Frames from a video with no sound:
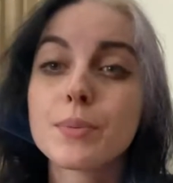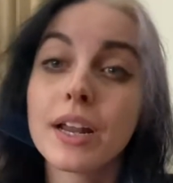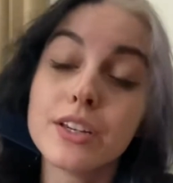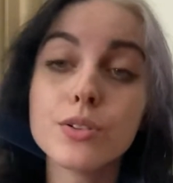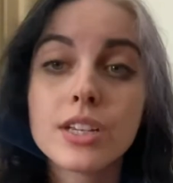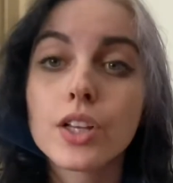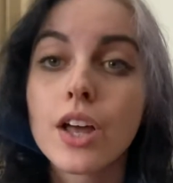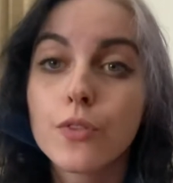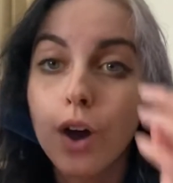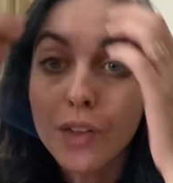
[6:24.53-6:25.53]
but I do see a
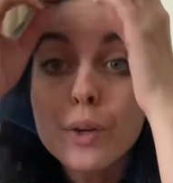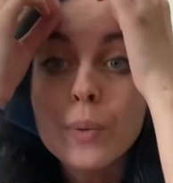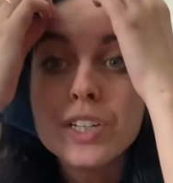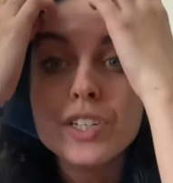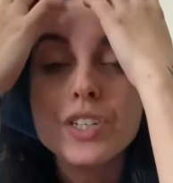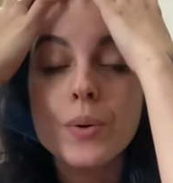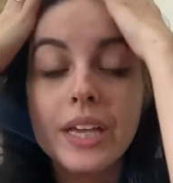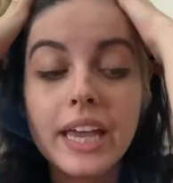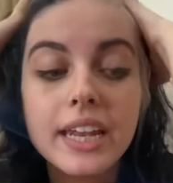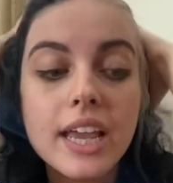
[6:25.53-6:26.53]
lot of other witches doing
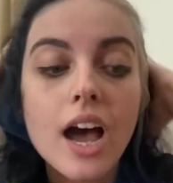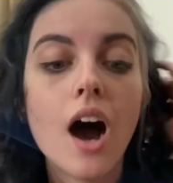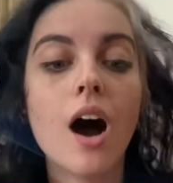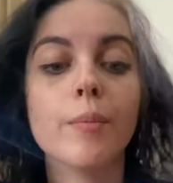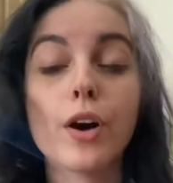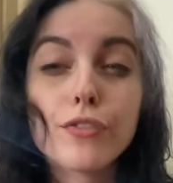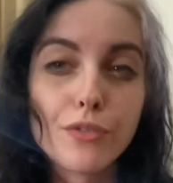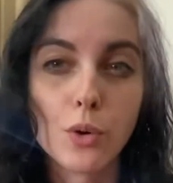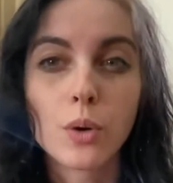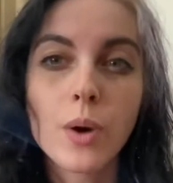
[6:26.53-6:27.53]
it, um, are
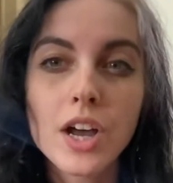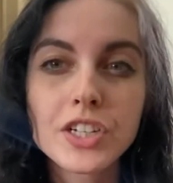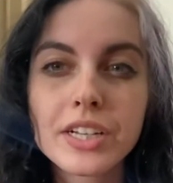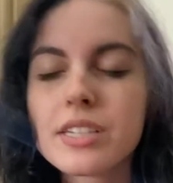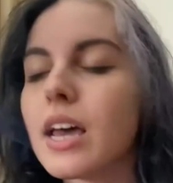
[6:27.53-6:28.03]
floor washes.